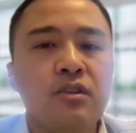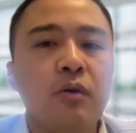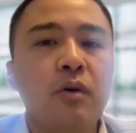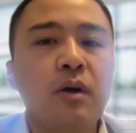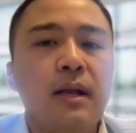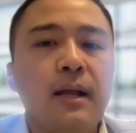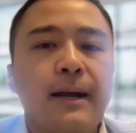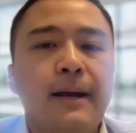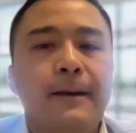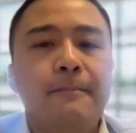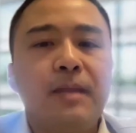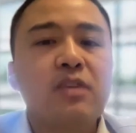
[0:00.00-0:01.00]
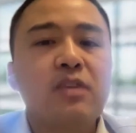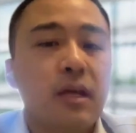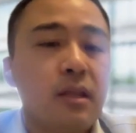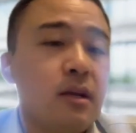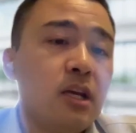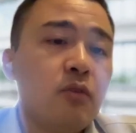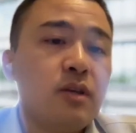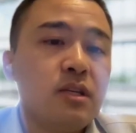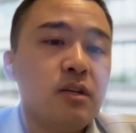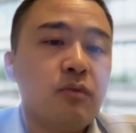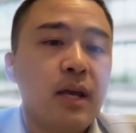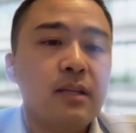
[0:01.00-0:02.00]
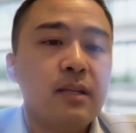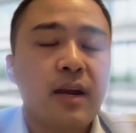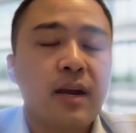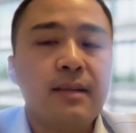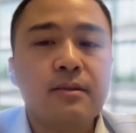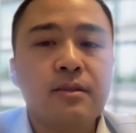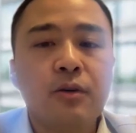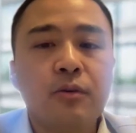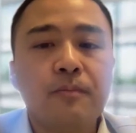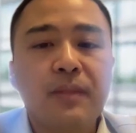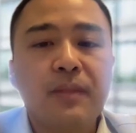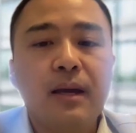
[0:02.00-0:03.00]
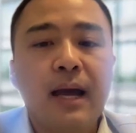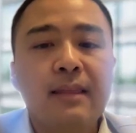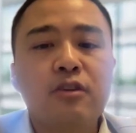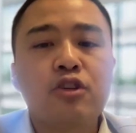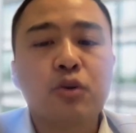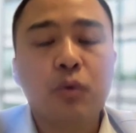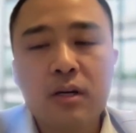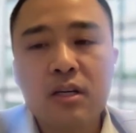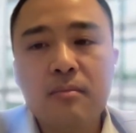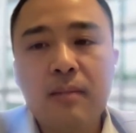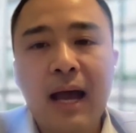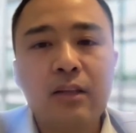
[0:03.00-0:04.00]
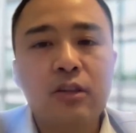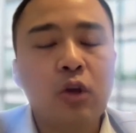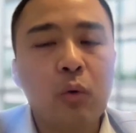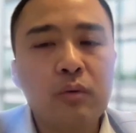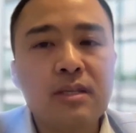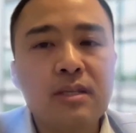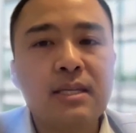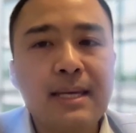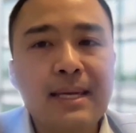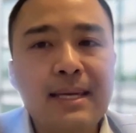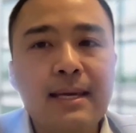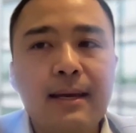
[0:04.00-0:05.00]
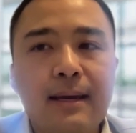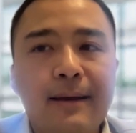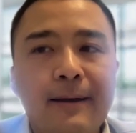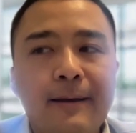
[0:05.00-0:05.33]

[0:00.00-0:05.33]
So that's why they're increasing rates, right? So at the short term, I don't see